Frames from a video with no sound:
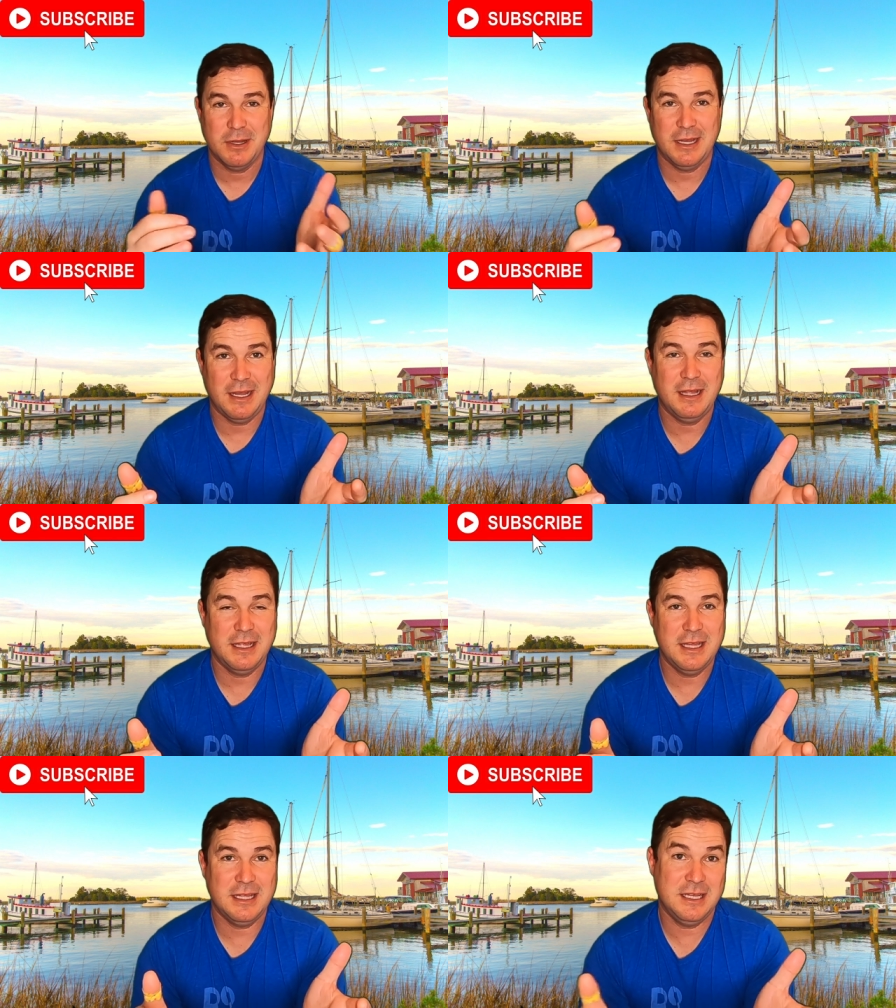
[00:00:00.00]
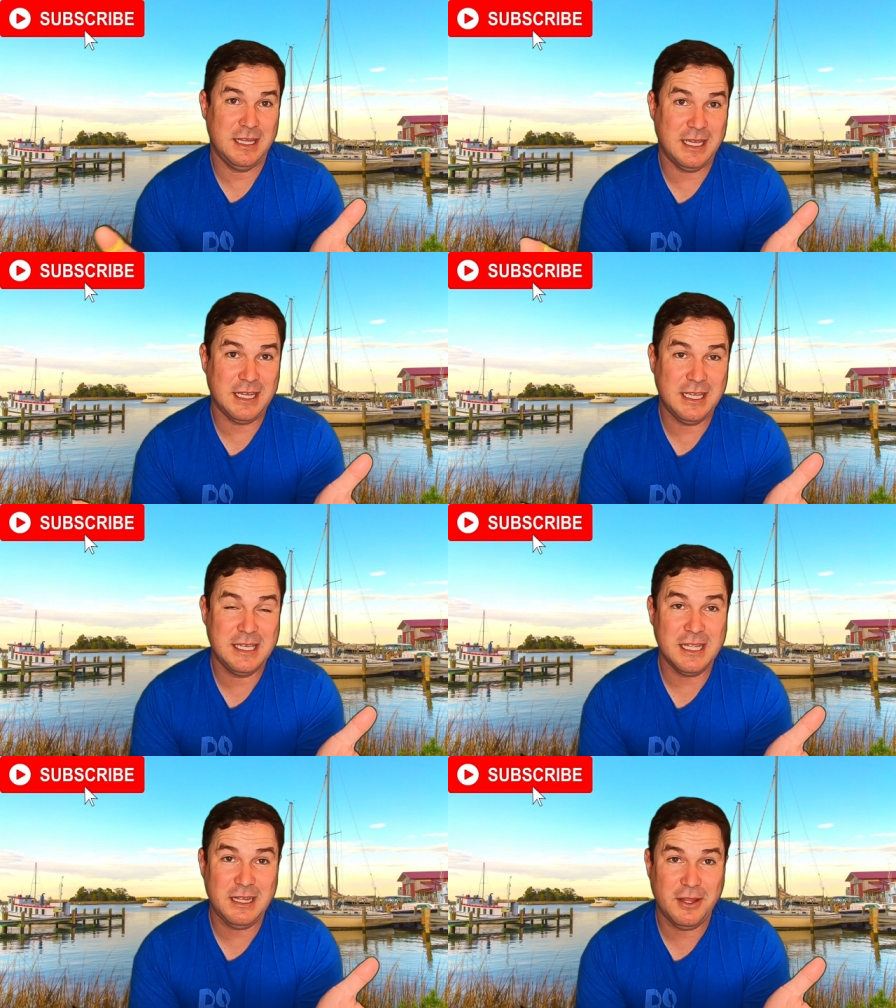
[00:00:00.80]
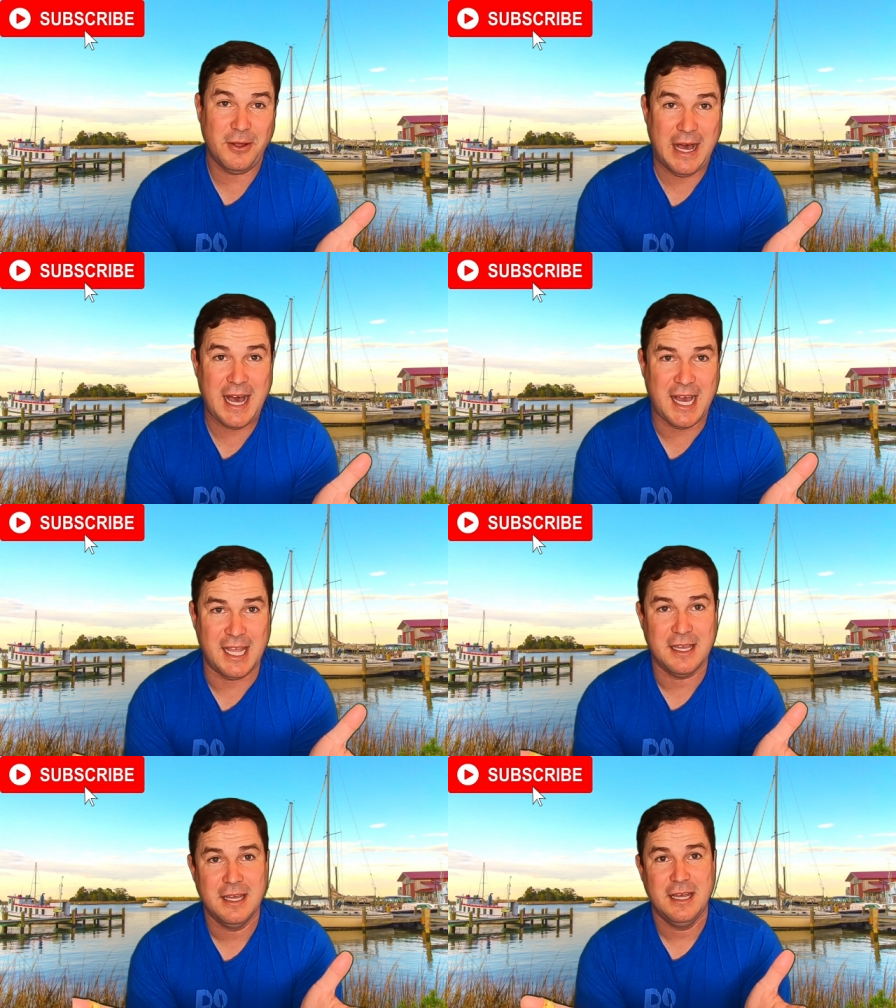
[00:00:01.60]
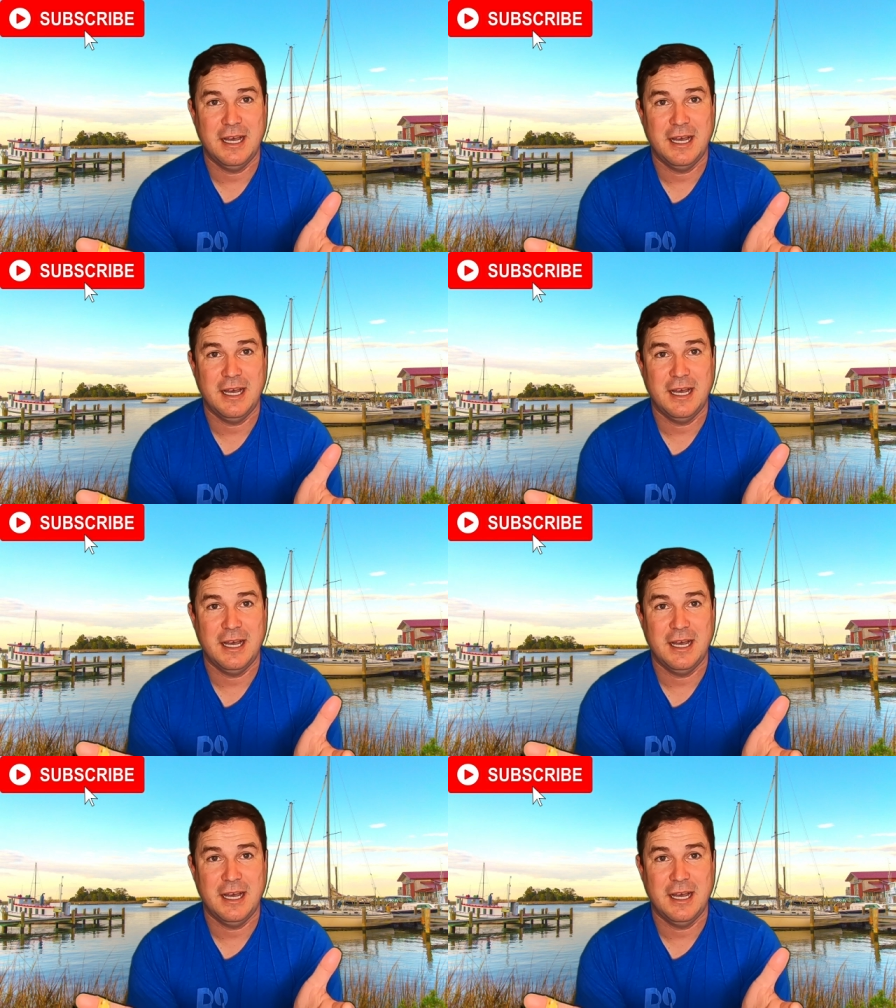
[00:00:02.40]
it can get a little high.